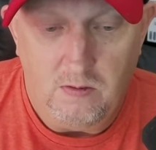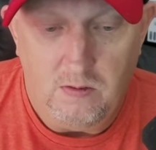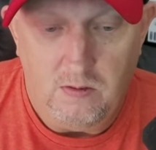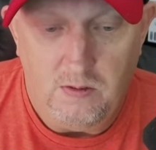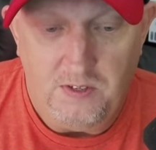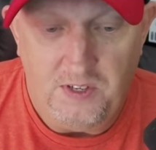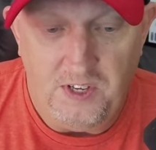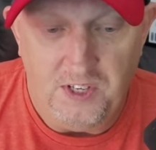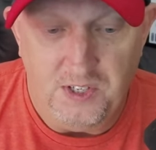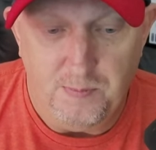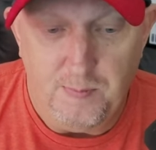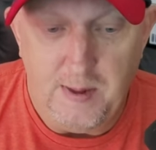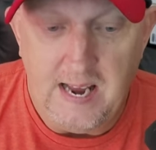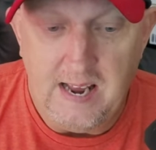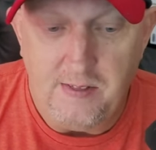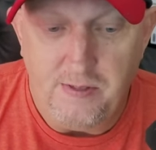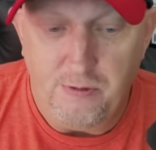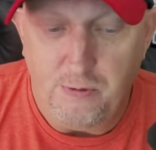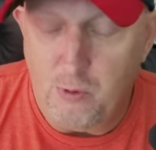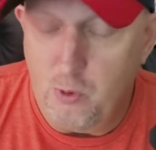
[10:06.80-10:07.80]
Because Mae
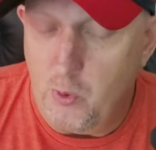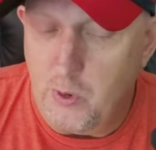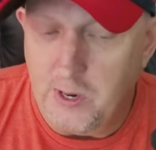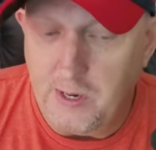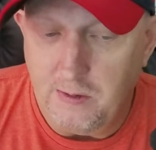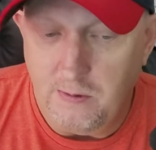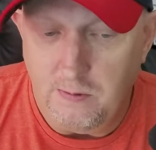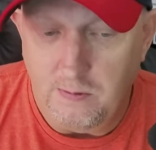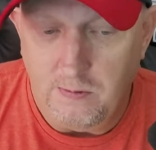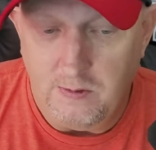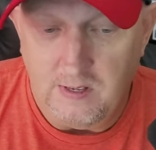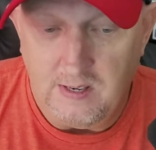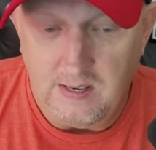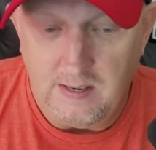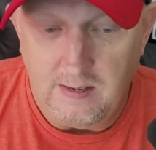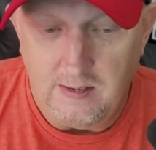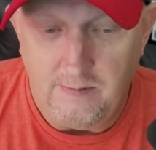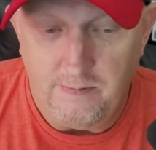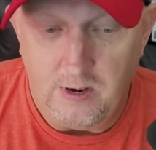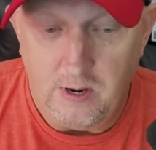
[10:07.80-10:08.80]
threw it,
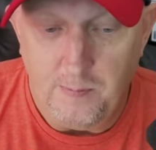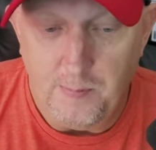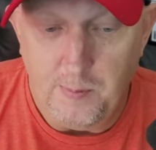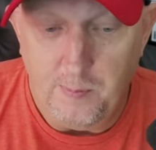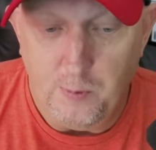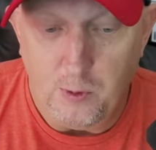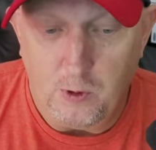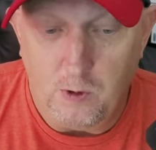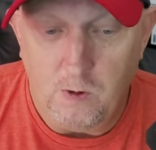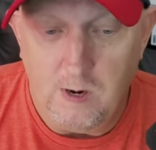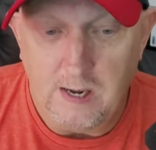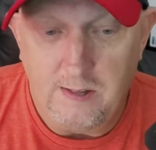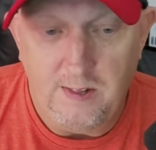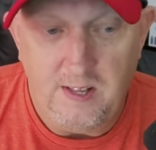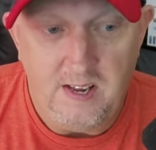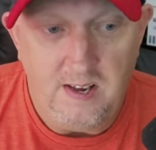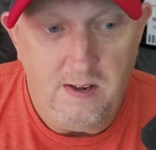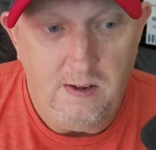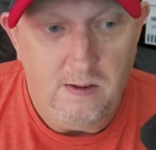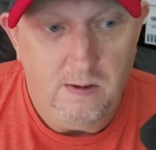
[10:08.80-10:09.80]
if I remember correctly.